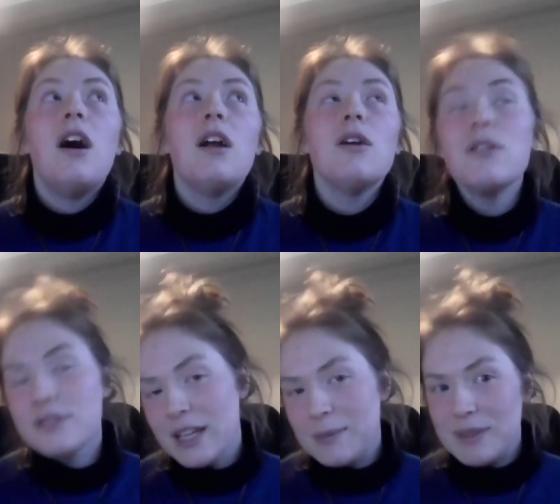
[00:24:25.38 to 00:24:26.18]
a lot
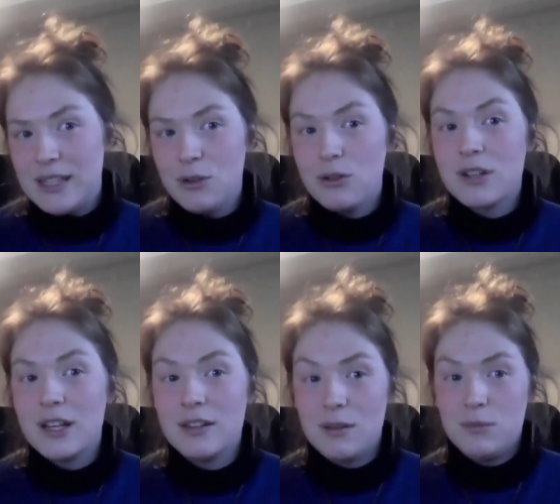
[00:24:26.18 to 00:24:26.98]
of deep sea
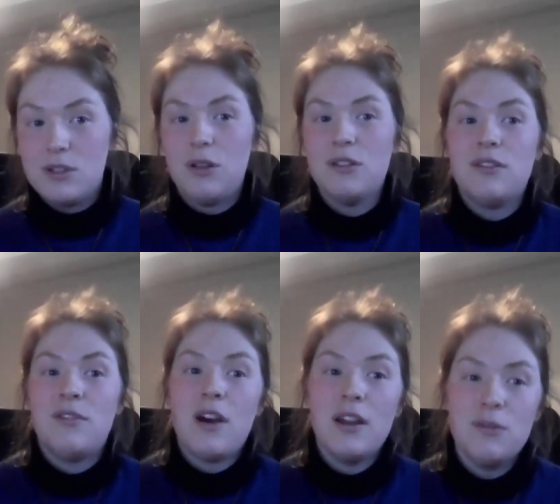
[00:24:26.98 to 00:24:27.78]
organisms don't
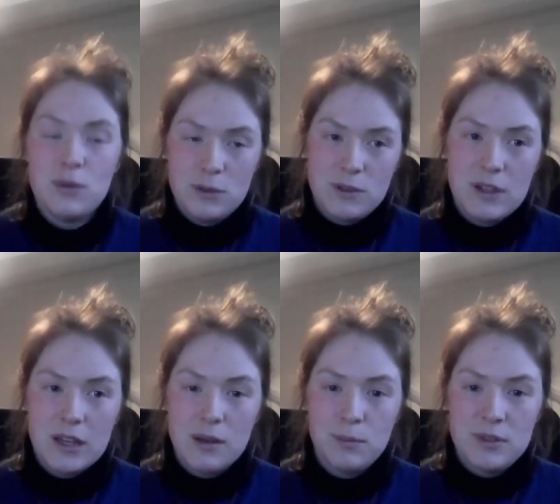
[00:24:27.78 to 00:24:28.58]
survive once
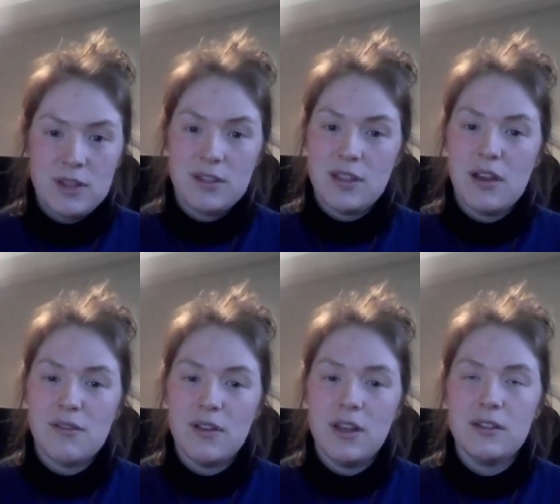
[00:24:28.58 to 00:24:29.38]
they come to the
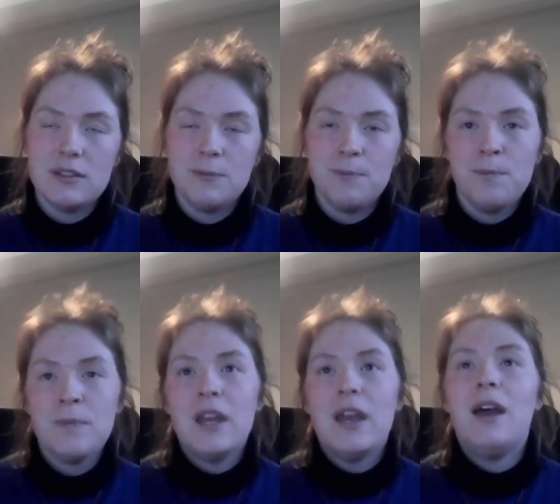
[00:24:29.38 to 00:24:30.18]
surface.
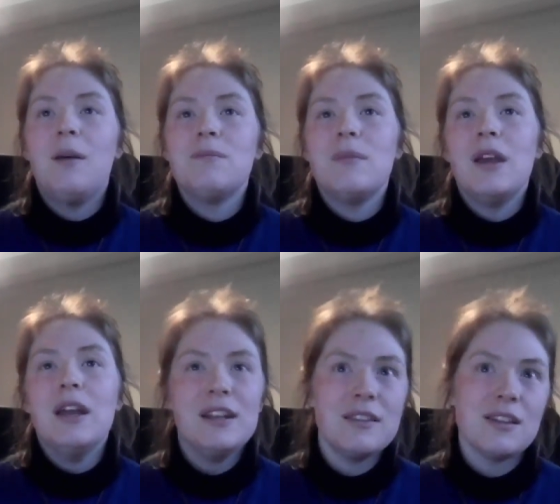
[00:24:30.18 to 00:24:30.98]

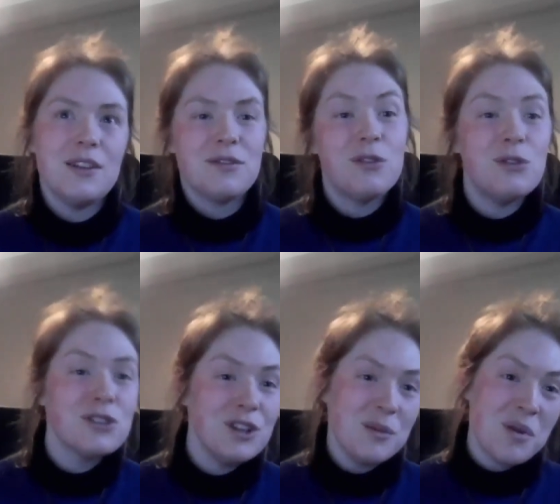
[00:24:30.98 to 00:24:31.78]
It is an
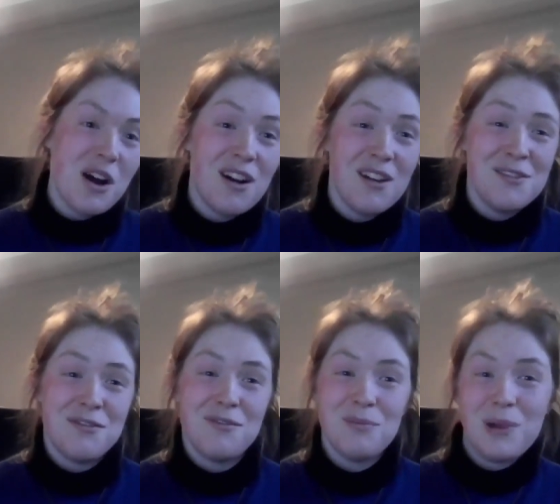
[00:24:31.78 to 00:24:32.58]
unfortunate part
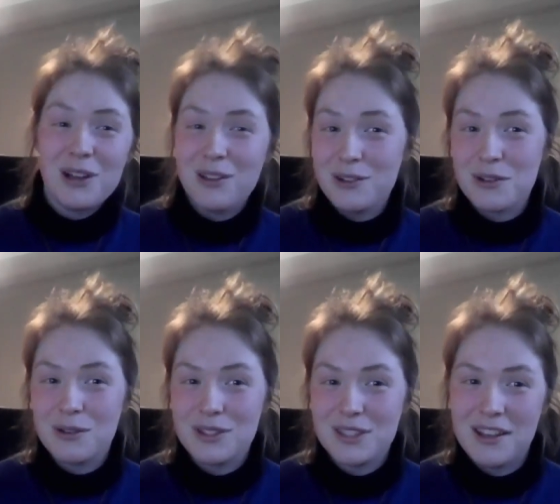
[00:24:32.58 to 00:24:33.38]
of
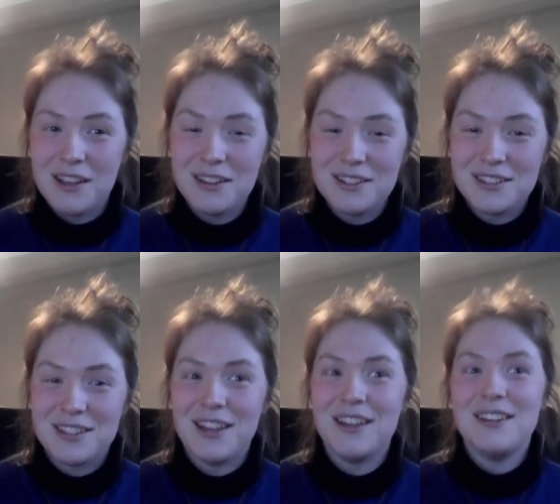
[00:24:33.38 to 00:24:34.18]
biological science
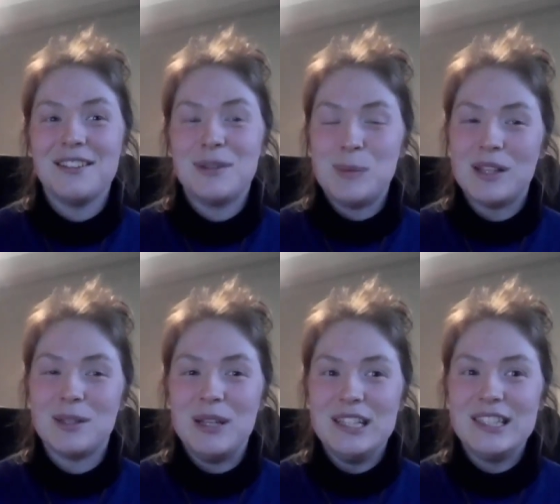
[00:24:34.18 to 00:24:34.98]
that
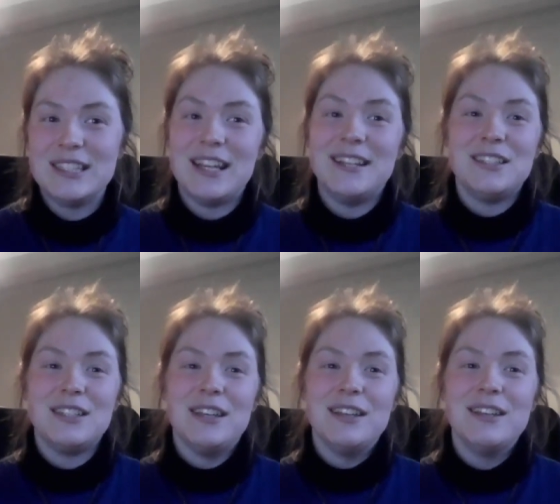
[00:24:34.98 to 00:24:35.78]
specimens tend
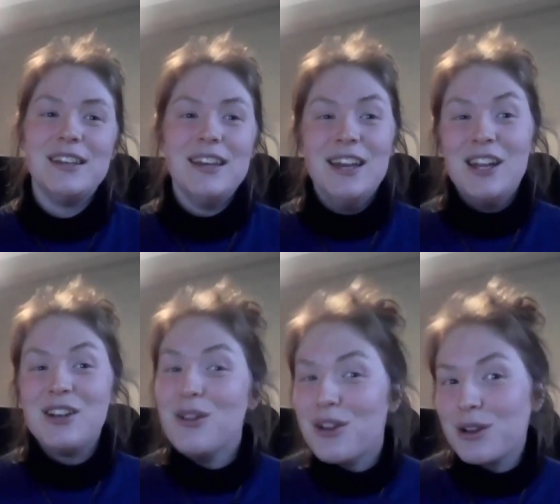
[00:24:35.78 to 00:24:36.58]
to
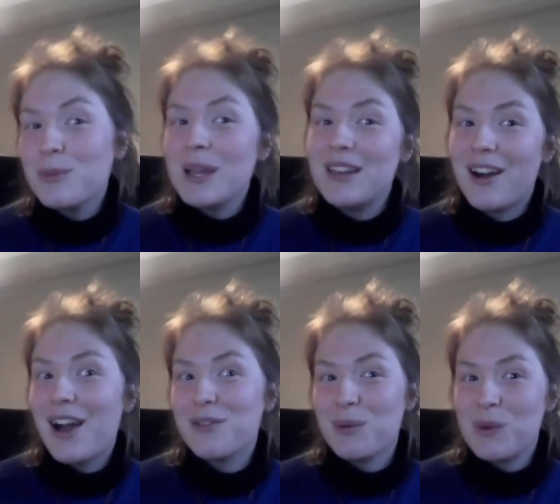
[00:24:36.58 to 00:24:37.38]
no longer be
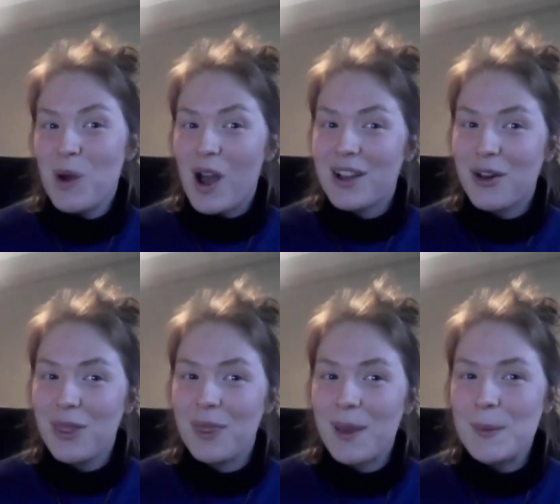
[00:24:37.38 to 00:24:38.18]
alive when we work
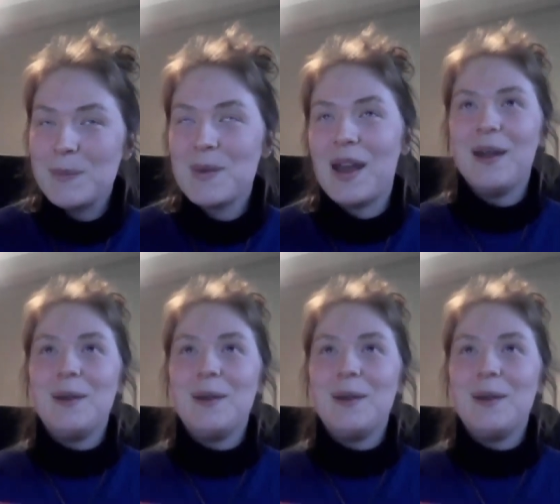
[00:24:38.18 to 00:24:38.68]
on them.